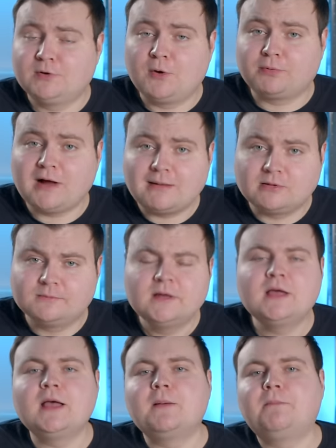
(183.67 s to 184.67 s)
no problem.
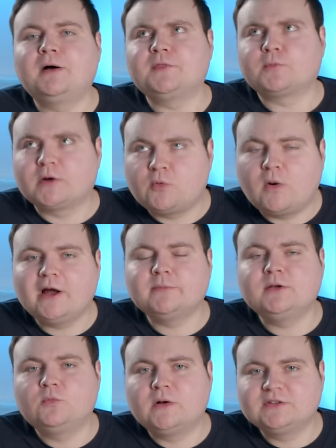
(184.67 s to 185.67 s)
But the
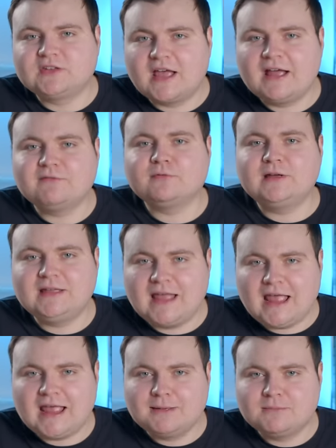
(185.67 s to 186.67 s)
requirement was every
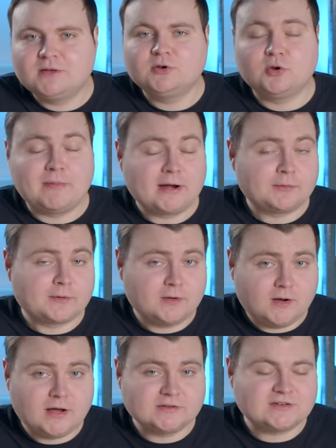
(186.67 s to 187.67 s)
game, no matter the
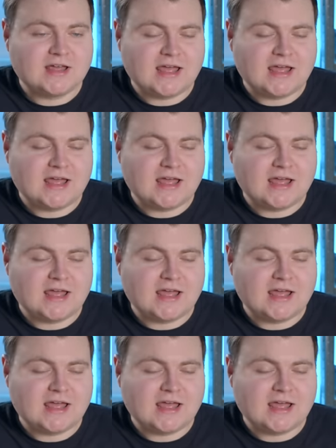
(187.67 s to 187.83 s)
cost,